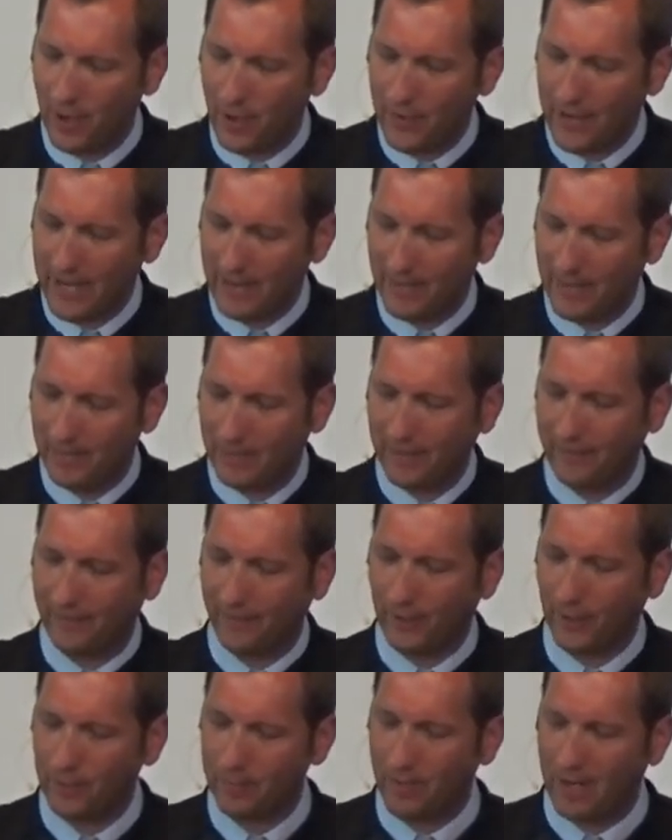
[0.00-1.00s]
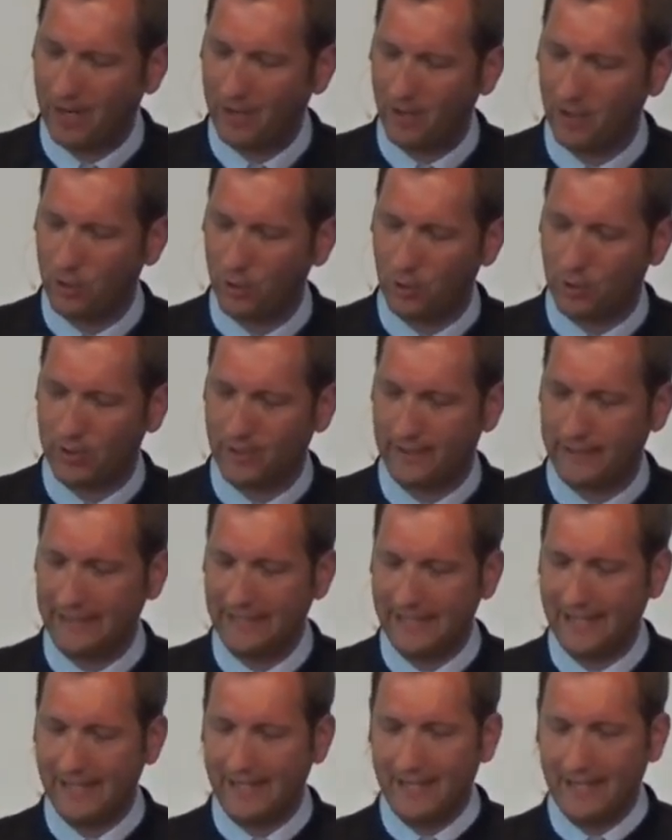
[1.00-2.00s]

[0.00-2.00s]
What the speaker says: though they had been preferred by our Lord,